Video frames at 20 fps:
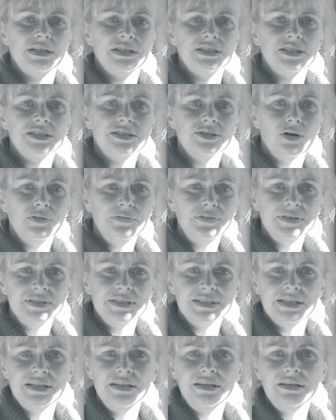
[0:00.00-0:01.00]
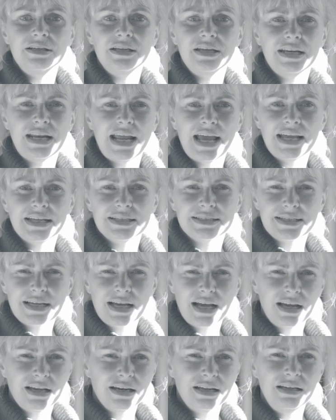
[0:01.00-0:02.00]
It softens it, it adds
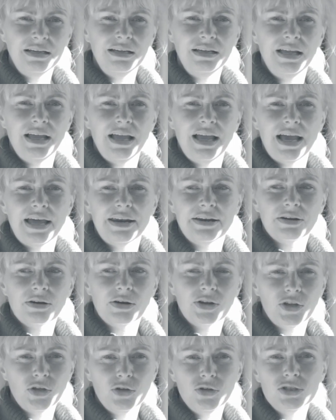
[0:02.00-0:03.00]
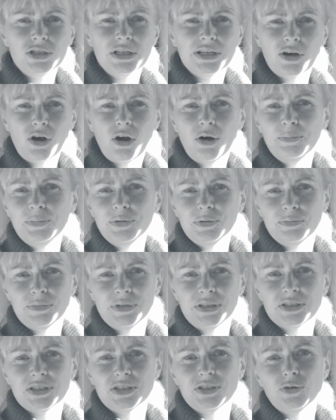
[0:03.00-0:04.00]
colour, and it usually
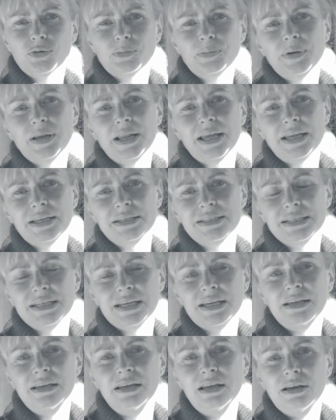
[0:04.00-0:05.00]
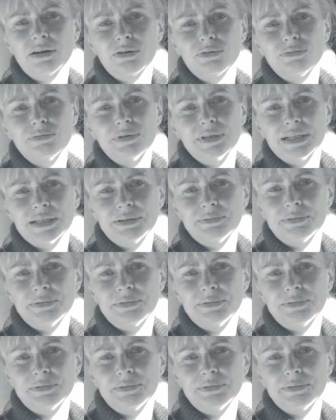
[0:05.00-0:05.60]
complements your planting really,